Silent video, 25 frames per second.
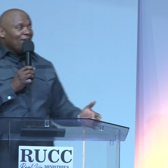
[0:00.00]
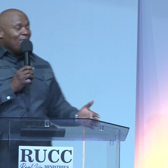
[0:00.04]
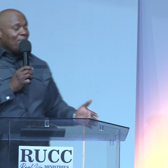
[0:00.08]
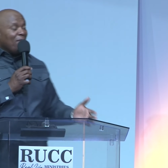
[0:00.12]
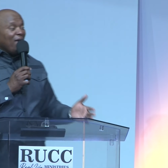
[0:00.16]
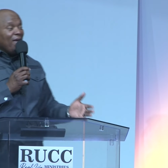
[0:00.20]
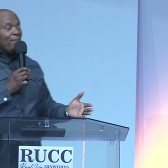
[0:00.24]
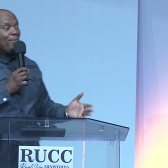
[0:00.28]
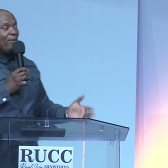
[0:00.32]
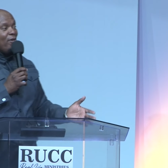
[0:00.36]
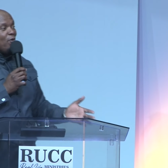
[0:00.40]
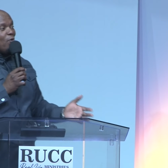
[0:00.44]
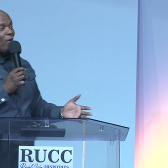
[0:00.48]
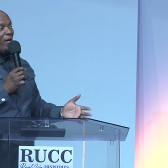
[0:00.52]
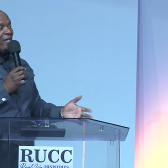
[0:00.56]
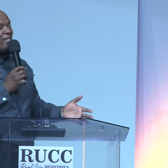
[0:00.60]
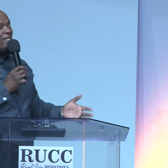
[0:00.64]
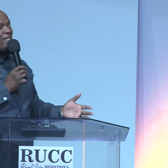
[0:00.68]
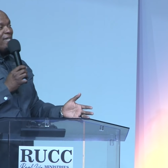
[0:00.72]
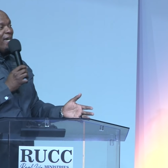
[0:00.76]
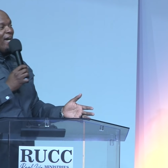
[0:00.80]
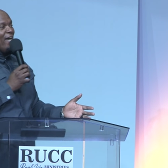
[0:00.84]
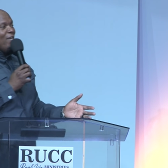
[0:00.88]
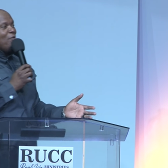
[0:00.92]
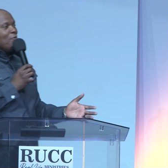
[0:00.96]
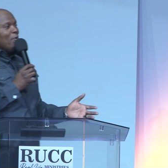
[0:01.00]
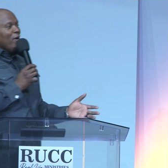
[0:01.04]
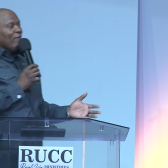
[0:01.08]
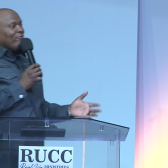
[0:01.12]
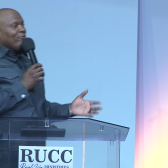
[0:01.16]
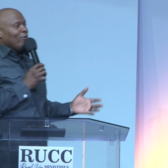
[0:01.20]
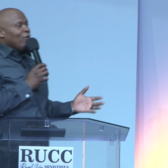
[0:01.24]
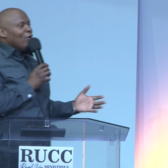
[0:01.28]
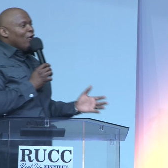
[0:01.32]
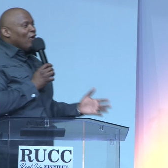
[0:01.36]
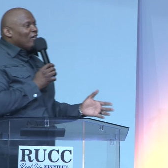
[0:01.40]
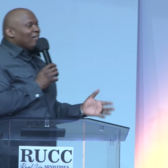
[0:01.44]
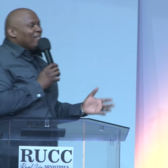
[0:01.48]
Maybe you are here, you
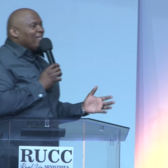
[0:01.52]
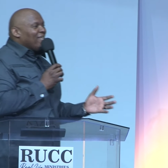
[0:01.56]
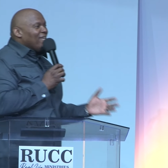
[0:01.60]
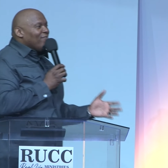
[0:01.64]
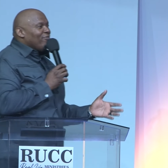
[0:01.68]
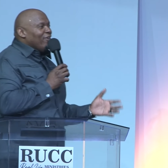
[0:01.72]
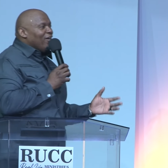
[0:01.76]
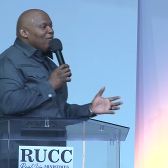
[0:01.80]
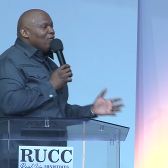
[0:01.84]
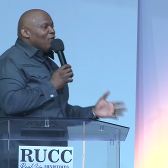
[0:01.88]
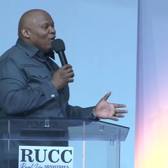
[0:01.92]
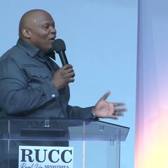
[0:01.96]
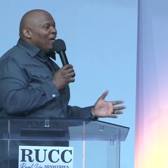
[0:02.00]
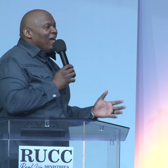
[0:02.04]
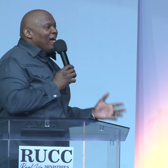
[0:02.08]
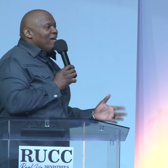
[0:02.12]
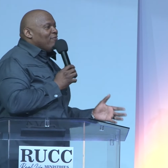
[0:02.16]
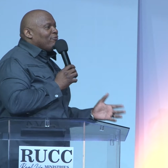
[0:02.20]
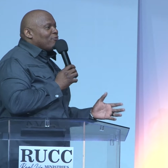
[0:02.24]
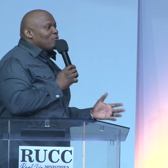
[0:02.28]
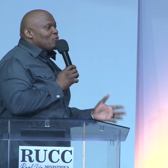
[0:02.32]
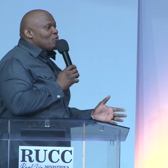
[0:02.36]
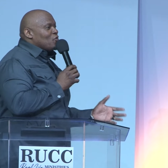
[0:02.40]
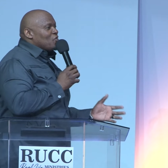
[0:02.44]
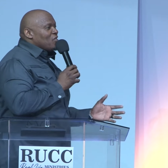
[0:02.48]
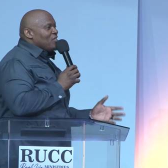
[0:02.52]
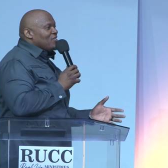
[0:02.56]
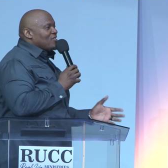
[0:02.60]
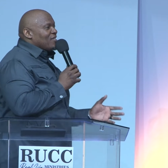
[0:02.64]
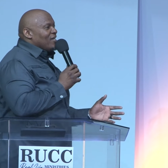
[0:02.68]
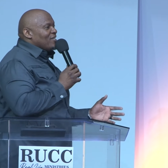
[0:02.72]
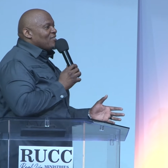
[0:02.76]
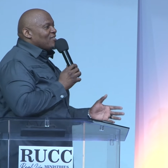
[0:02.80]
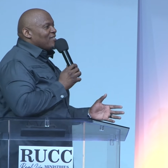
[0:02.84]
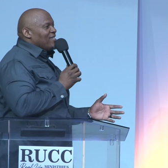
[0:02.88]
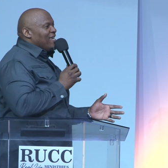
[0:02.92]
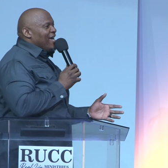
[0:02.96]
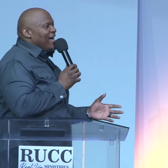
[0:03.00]
have not given your life to
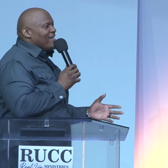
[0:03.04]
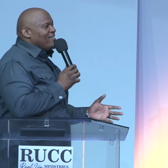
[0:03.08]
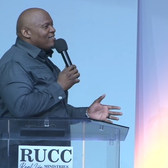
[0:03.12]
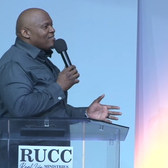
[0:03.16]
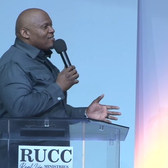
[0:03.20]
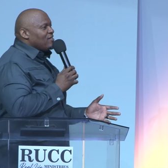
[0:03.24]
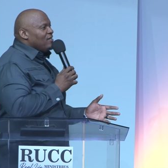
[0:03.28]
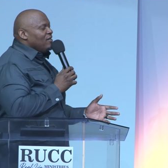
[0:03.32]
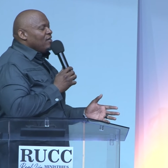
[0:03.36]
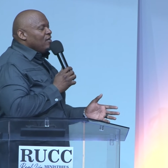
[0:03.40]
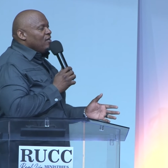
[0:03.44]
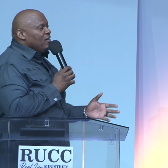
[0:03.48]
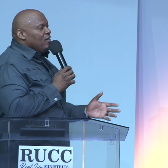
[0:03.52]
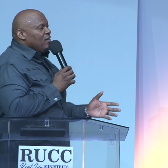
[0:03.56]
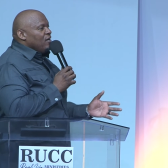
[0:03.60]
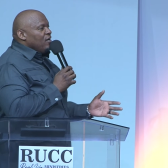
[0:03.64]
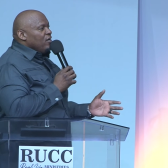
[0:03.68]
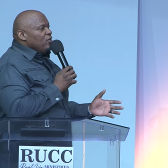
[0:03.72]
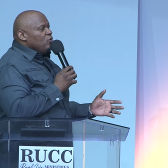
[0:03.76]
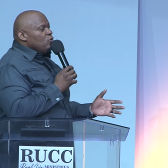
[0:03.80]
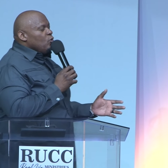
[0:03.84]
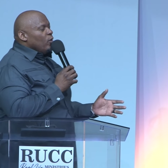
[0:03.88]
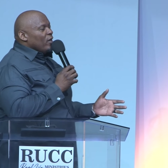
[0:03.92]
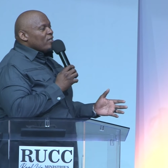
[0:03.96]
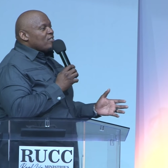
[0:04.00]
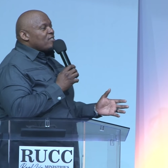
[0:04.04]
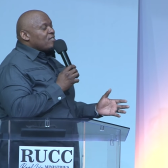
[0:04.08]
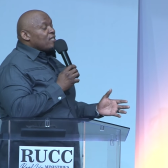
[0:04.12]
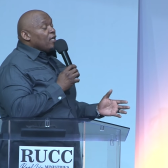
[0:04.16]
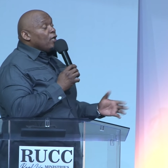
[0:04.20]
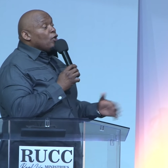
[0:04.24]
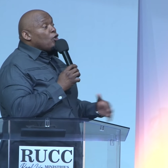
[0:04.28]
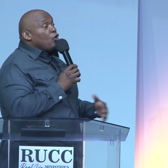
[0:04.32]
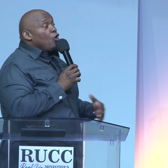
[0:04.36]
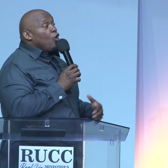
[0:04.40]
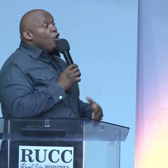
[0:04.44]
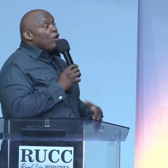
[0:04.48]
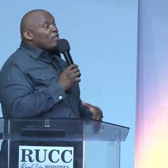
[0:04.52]
Jesus yet. You are
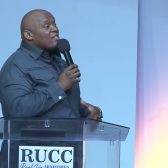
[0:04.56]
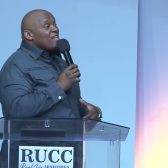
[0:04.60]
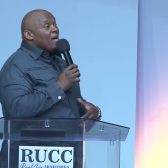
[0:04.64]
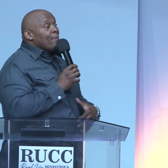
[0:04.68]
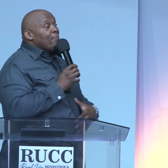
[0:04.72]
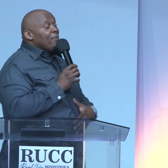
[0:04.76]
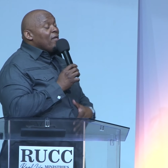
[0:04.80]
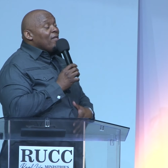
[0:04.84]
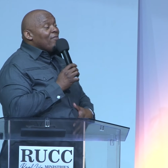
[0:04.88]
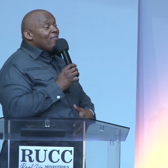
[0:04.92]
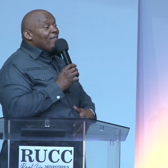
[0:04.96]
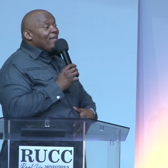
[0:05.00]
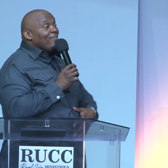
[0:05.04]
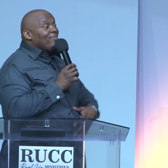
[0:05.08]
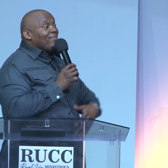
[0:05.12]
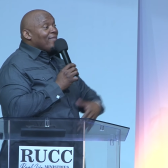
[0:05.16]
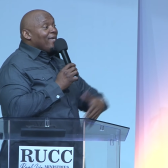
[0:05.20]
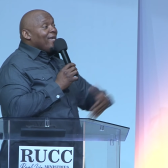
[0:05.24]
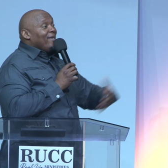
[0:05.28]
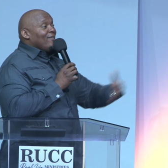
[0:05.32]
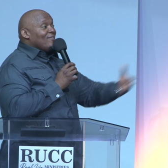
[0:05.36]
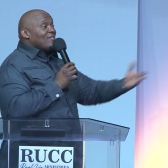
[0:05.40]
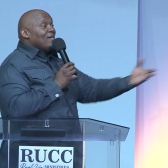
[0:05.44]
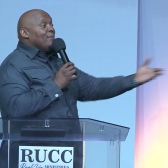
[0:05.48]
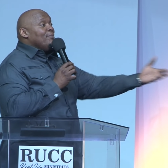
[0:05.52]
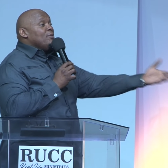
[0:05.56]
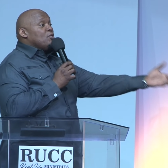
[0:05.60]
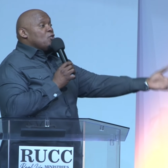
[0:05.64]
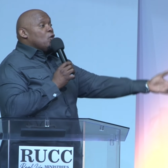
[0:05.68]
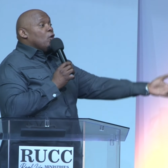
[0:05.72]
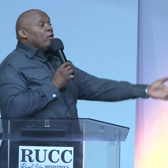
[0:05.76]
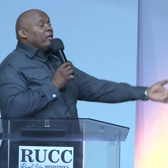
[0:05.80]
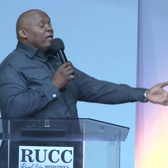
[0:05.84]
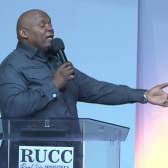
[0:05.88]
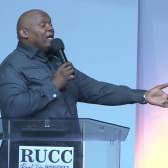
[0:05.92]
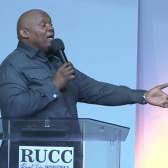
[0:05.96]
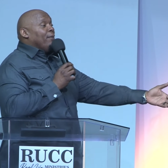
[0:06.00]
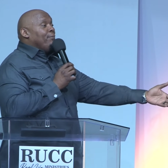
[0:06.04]
still caught up in the things I'm
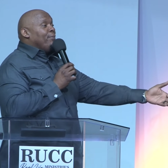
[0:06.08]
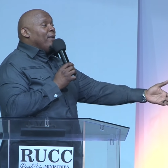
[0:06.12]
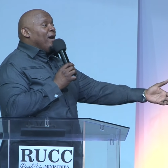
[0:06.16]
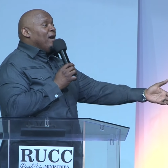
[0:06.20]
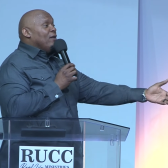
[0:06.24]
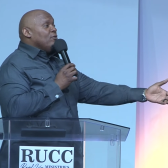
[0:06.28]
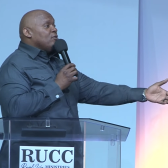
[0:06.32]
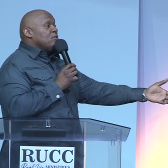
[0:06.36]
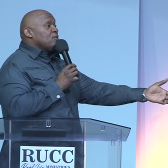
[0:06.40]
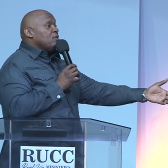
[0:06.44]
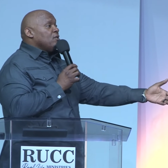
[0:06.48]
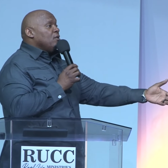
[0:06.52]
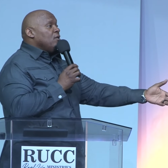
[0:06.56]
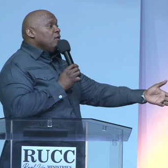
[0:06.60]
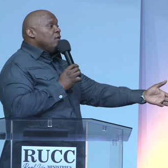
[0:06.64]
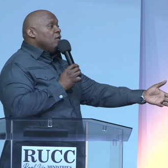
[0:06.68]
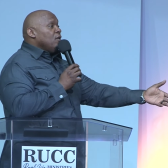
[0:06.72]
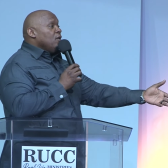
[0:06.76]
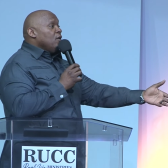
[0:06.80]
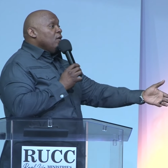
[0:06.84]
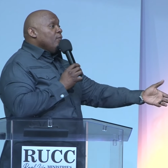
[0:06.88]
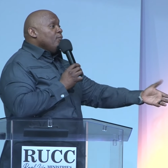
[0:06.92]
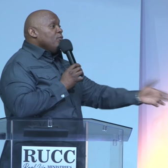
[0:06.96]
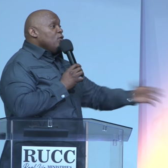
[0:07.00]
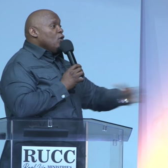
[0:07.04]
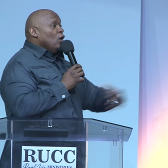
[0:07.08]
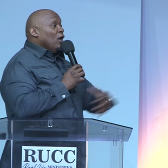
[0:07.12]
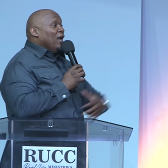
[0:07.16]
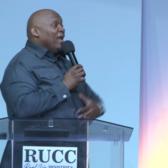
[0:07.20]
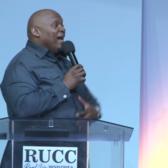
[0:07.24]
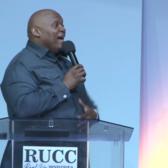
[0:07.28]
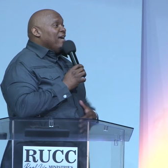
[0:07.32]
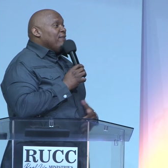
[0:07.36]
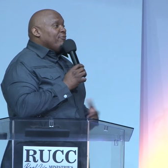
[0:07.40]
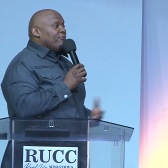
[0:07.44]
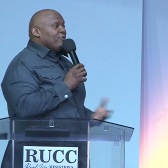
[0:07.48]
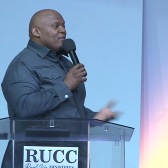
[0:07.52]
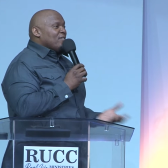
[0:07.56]
talking about. Your
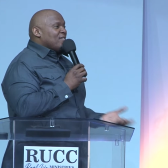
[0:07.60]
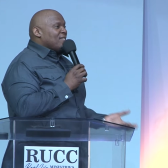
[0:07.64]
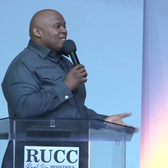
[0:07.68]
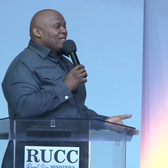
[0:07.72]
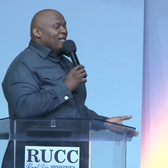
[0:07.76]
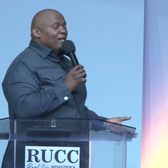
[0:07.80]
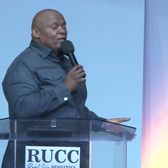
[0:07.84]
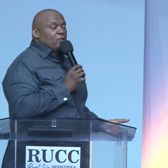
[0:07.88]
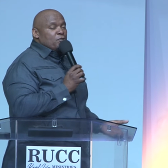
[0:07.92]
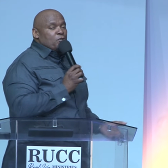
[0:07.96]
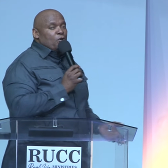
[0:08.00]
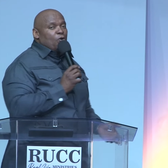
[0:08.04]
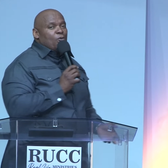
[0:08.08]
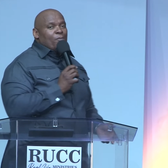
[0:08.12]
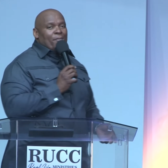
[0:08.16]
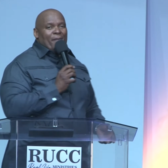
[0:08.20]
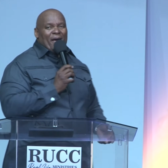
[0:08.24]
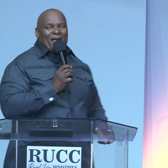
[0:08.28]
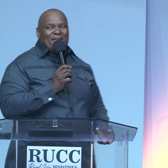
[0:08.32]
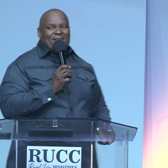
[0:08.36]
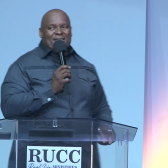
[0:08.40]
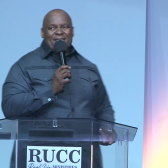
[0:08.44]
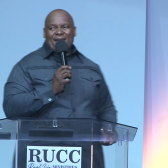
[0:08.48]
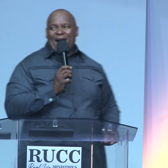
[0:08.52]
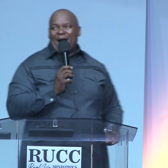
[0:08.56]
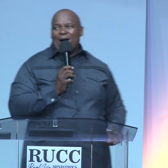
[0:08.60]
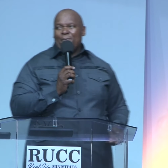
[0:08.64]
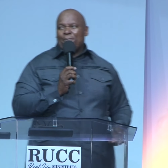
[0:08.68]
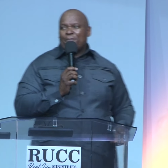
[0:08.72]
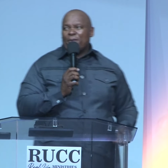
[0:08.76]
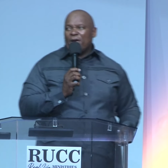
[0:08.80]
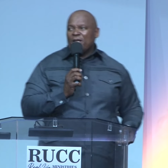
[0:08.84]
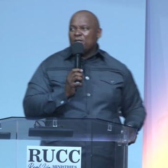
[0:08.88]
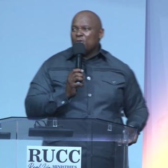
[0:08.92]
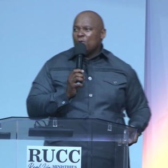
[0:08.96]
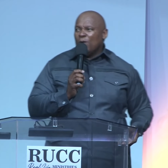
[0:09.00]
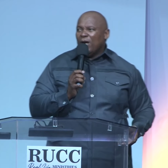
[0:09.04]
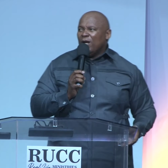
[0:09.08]
life is still so messed up
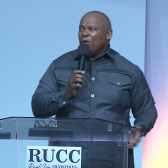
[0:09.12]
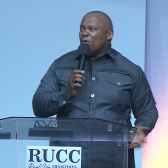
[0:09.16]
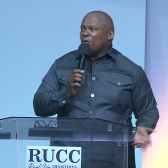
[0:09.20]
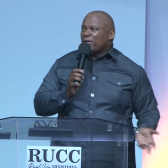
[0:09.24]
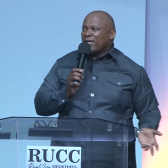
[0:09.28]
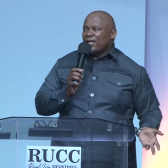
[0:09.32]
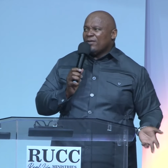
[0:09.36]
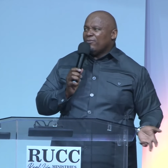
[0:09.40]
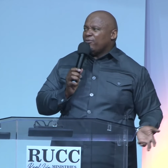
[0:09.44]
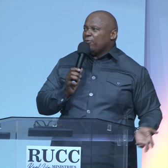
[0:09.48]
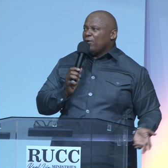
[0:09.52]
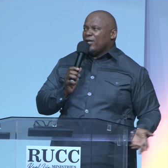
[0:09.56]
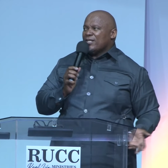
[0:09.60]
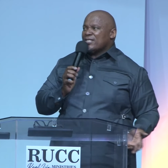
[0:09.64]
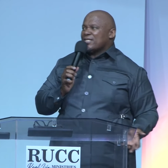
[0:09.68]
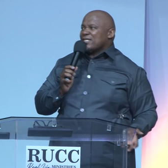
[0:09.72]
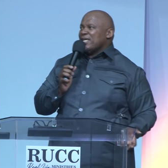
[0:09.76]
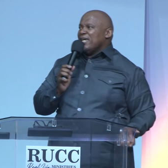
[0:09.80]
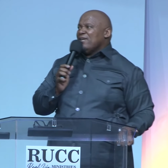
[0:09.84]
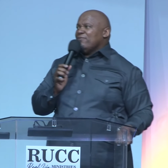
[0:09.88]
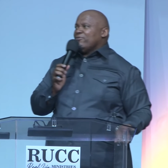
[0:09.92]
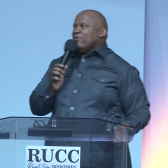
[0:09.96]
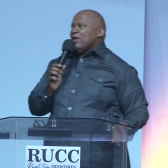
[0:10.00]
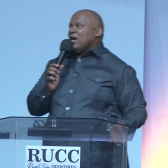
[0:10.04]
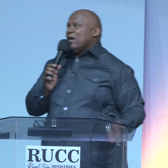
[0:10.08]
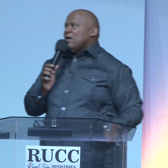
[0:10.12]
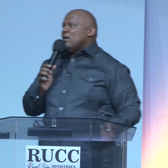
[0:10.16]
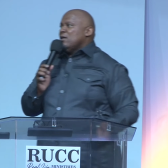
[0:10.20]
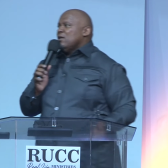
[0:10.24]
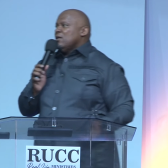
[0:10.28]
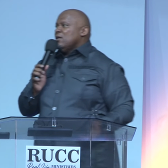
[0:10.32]
and you are looking for a Savior.